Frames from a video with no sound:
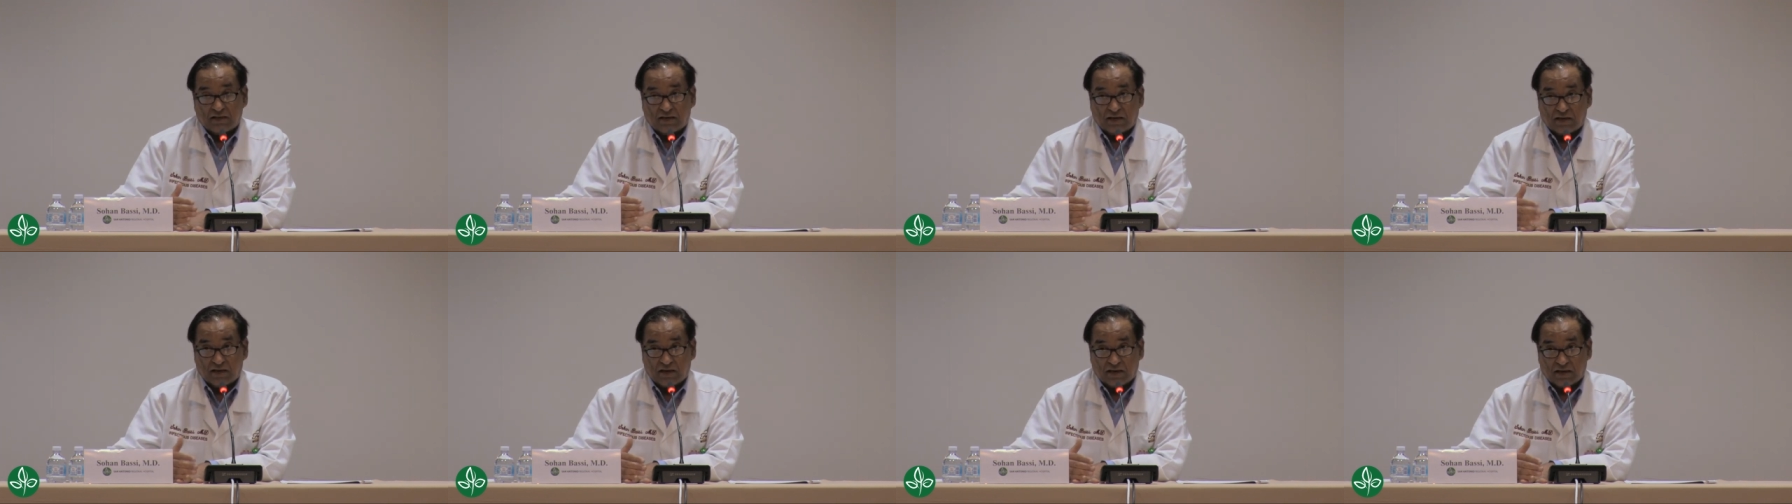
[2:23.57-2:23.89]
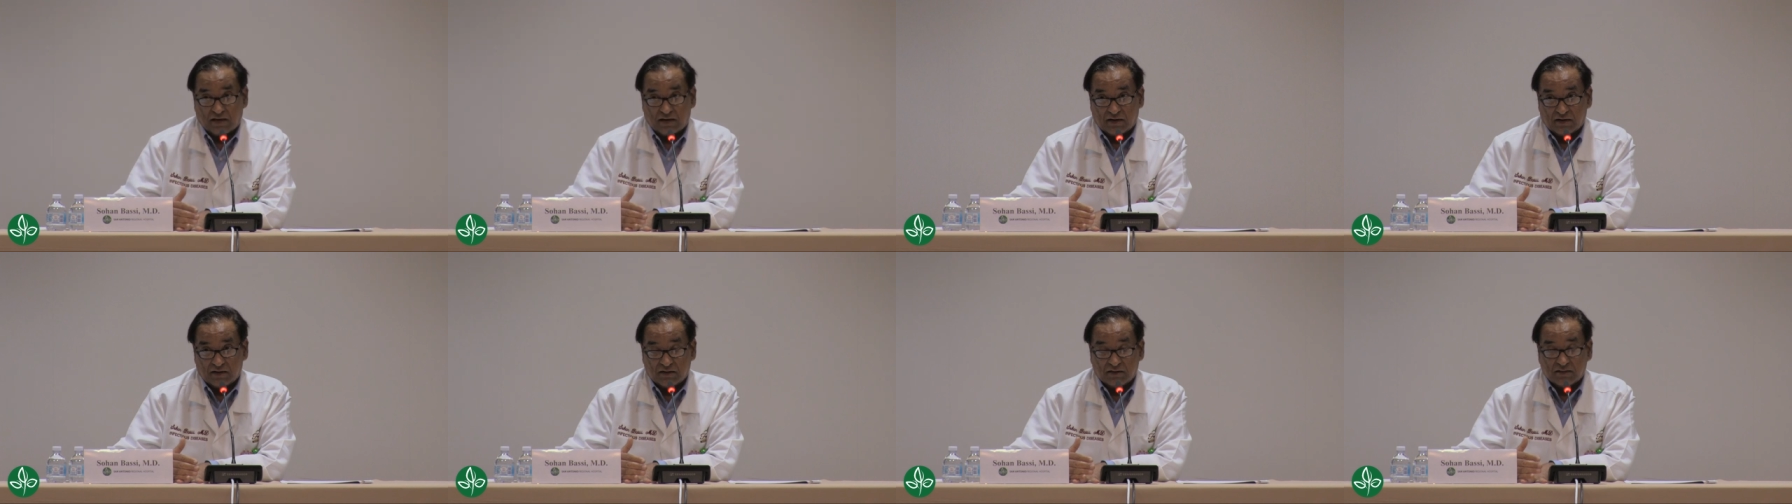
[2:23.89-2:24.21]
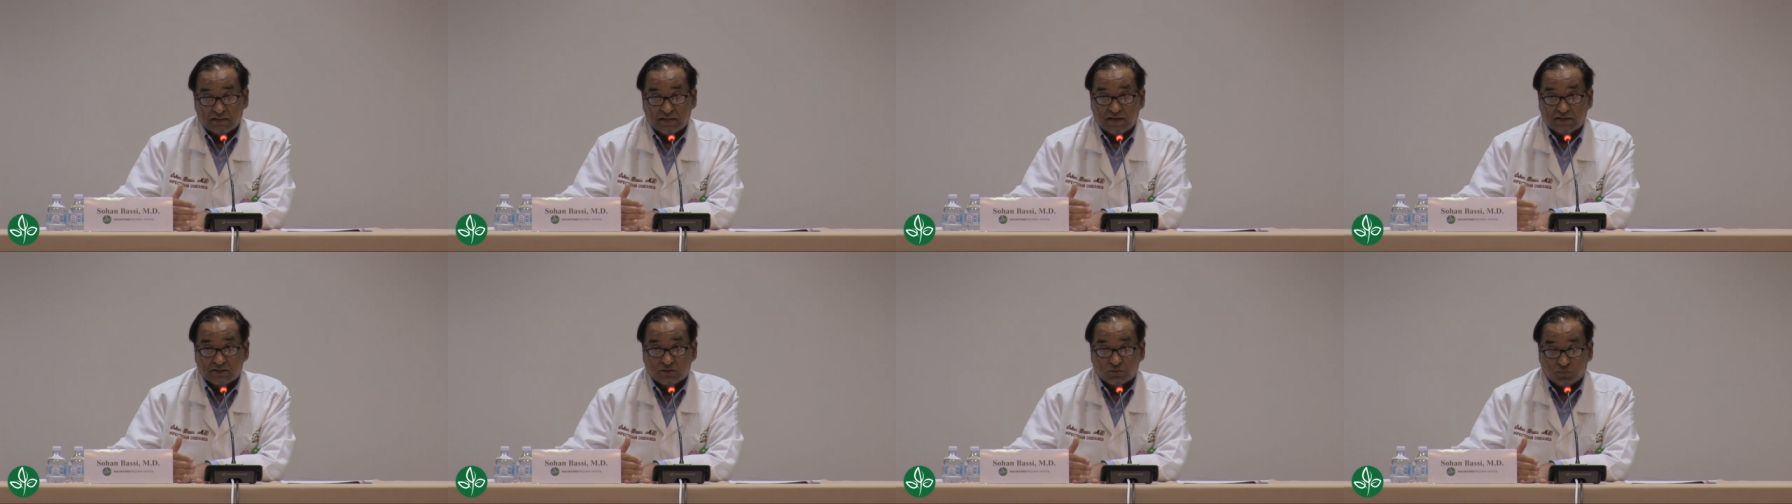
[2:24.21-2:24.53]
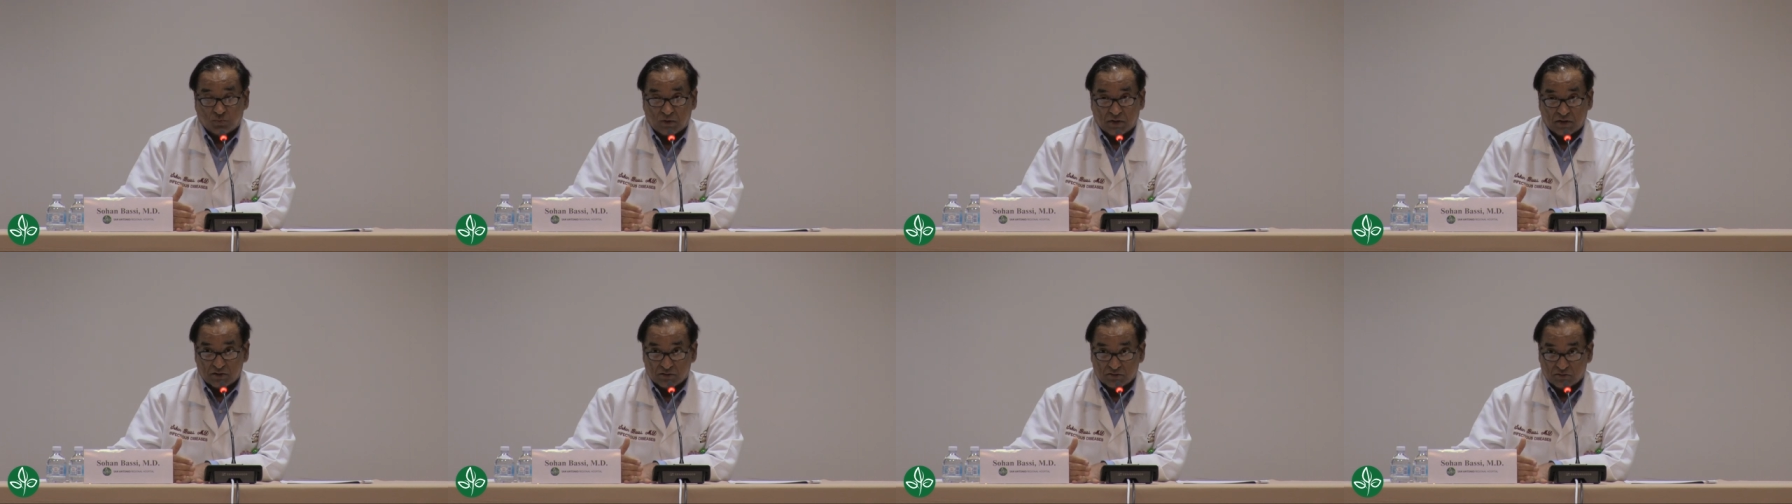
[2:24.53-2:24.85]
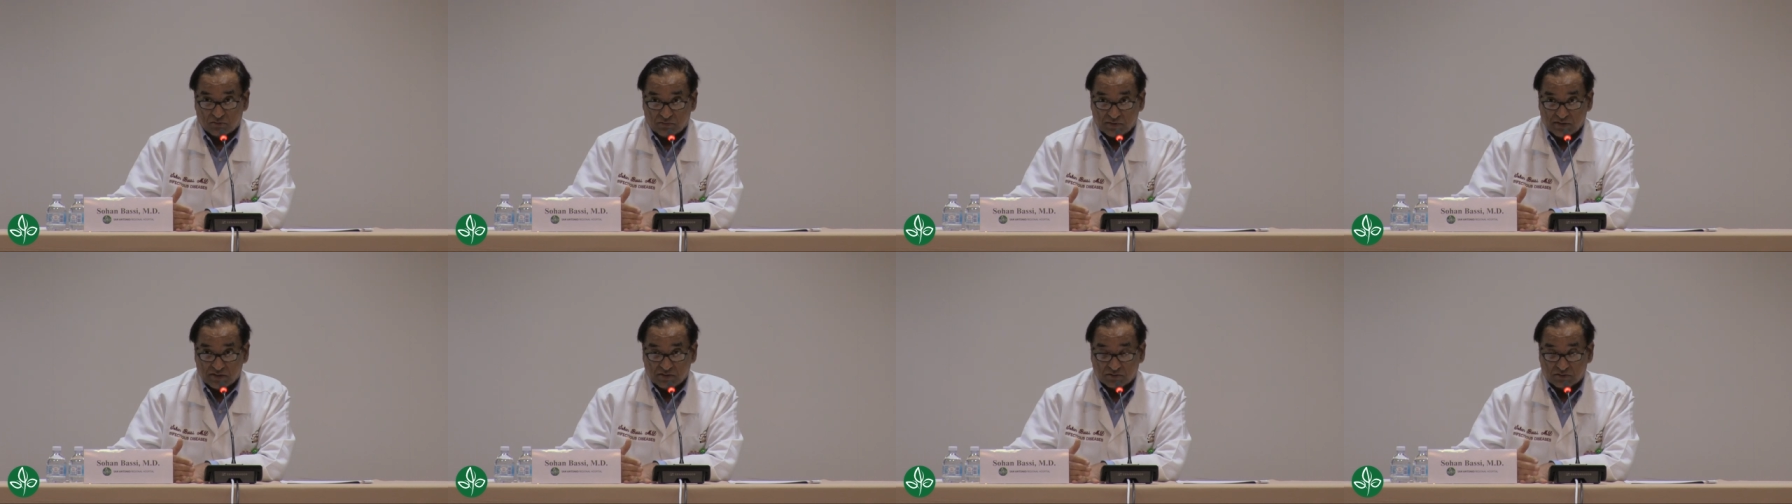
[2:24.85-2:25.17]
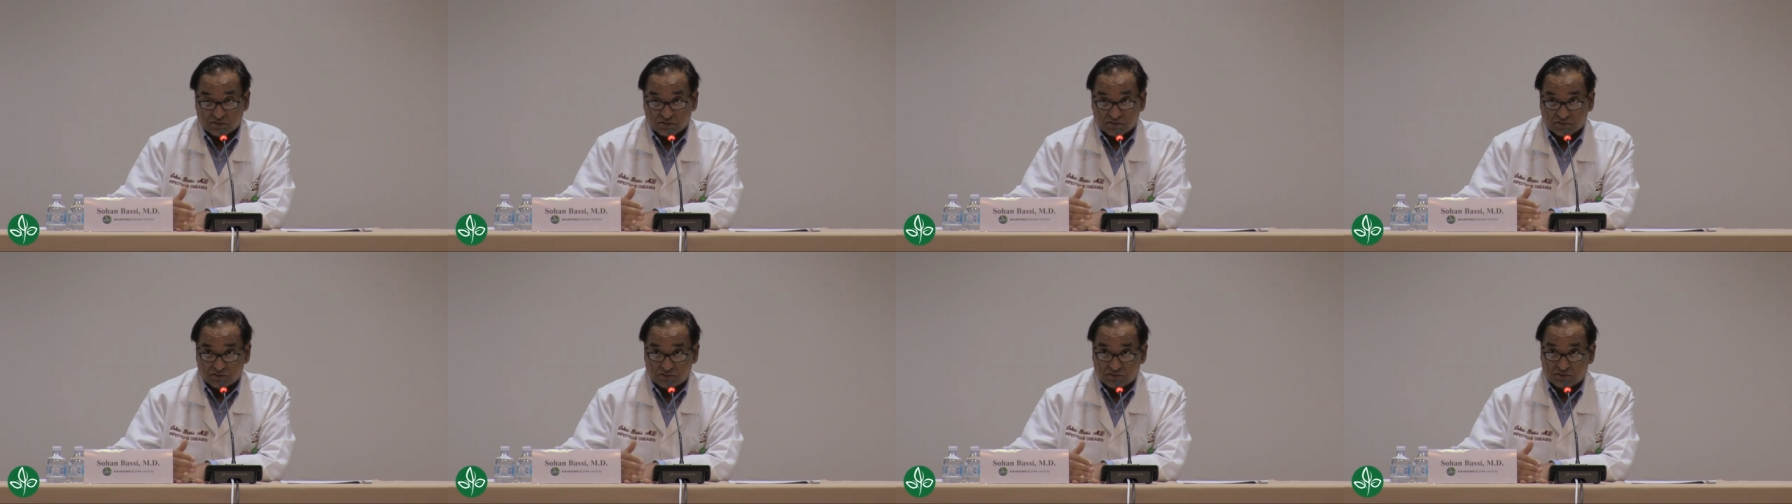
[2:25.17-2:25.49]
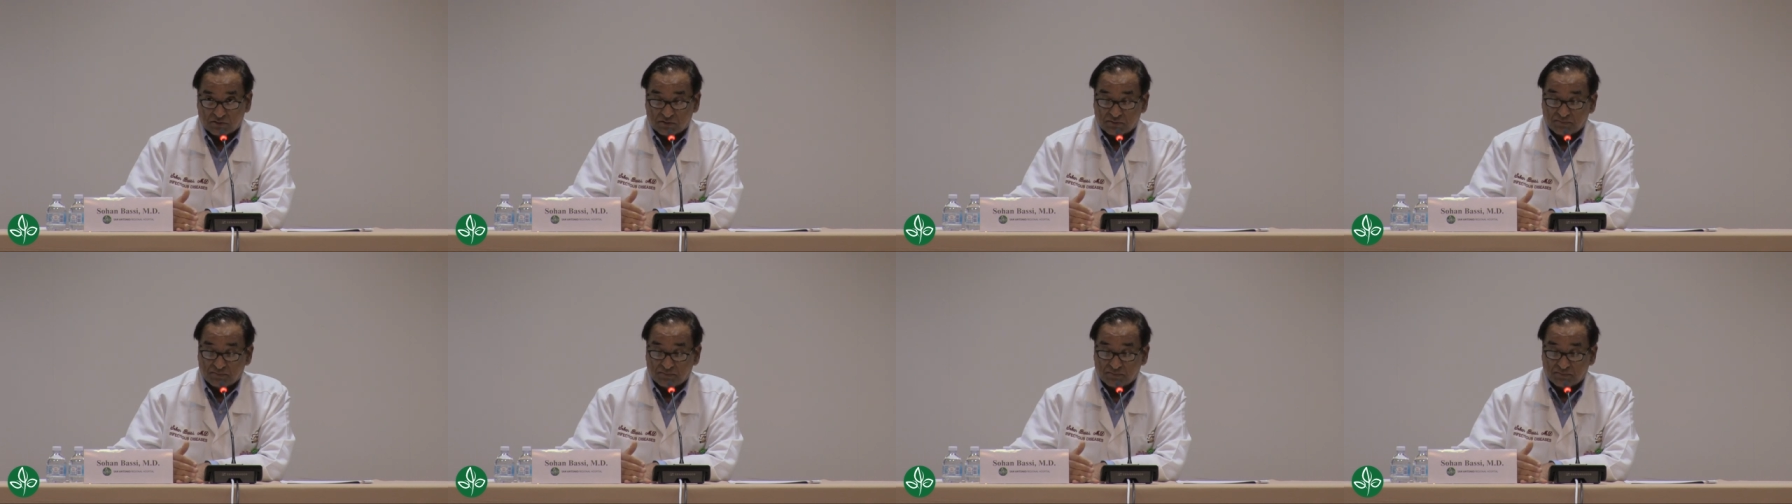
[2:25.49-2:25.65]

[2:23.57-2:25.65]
And that's one of the reasons.